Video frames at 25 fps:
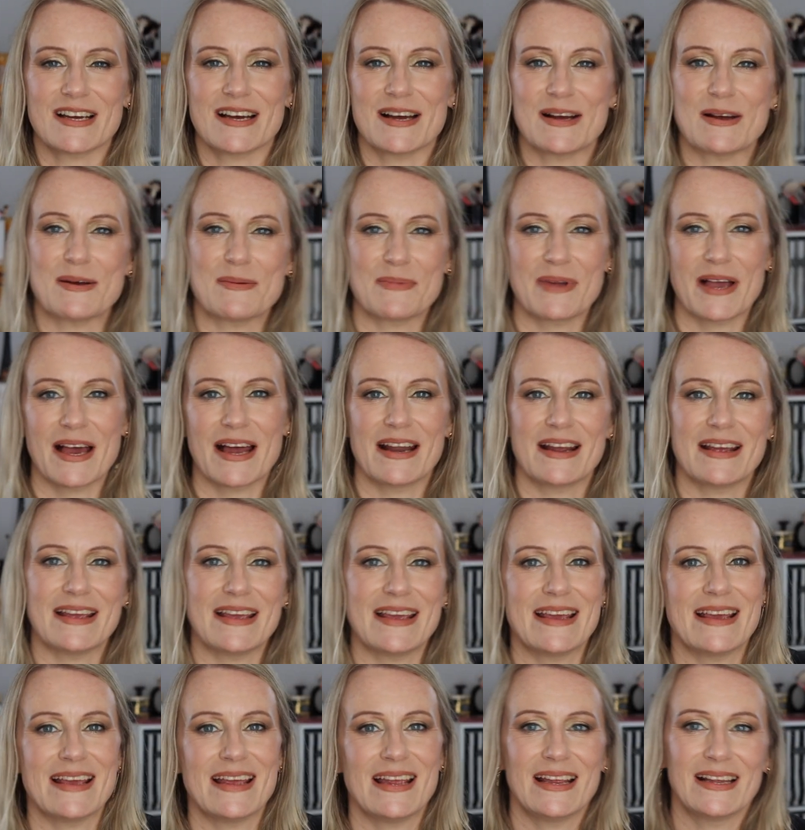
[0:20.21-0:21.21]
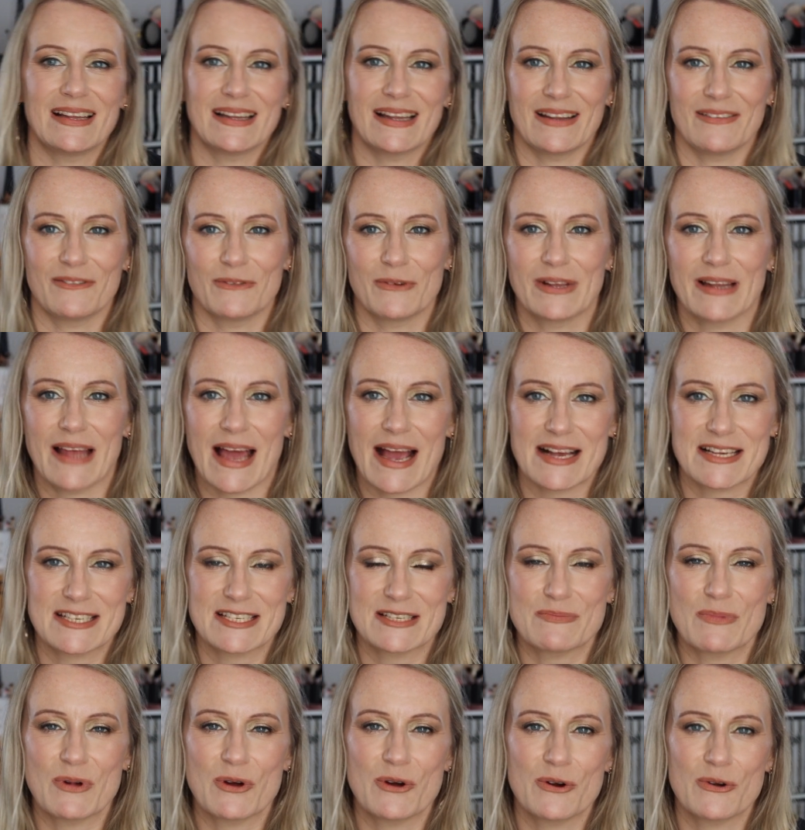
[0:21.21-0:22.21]
I'm kind of in
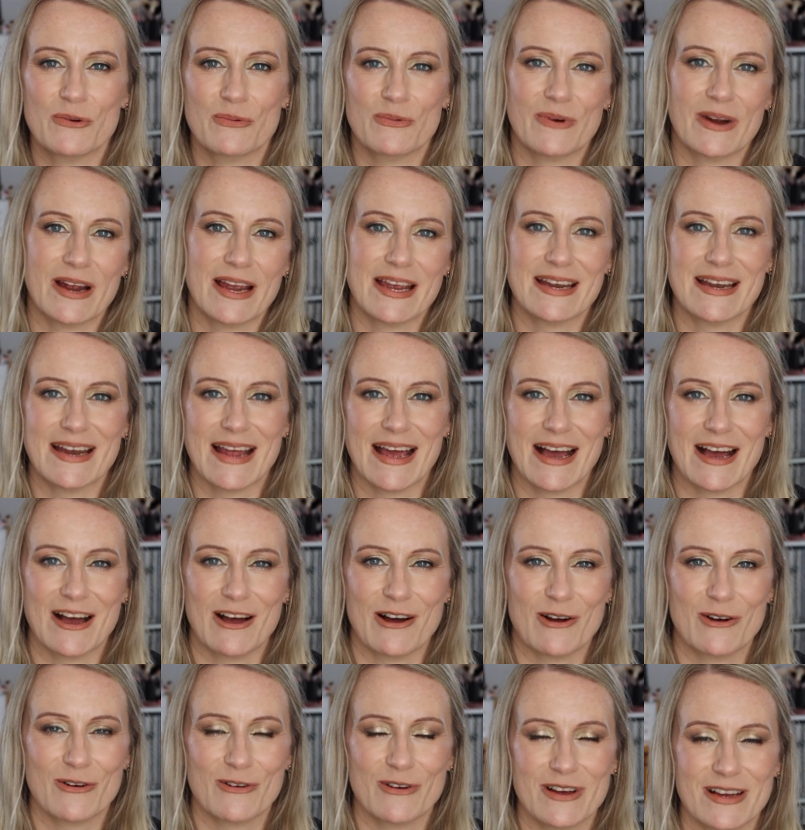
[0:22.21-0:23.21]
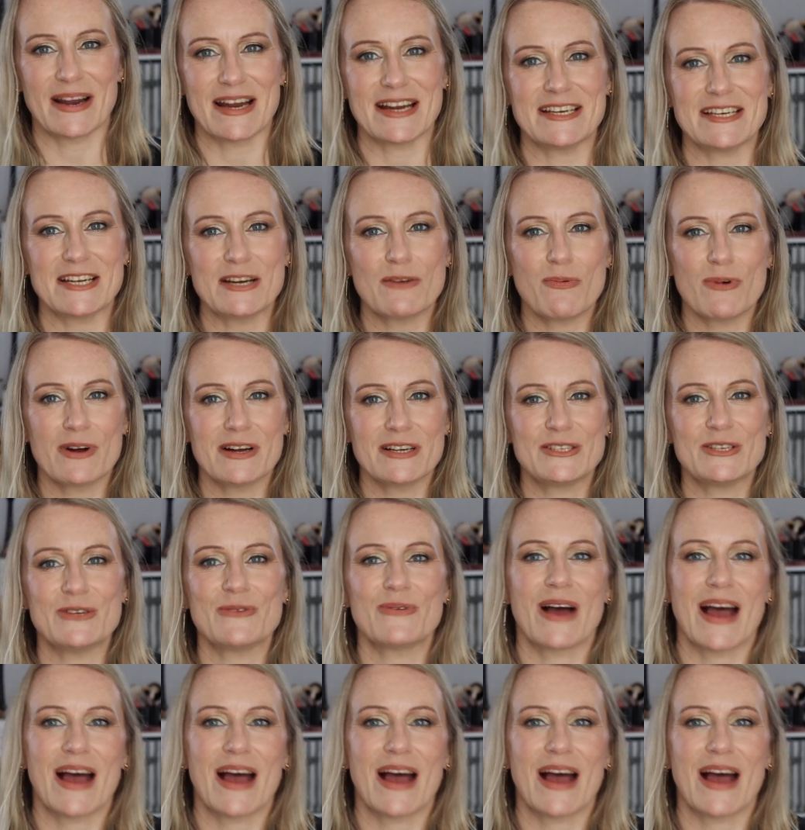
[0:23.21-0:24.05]
relaxed mode right now, but I did want to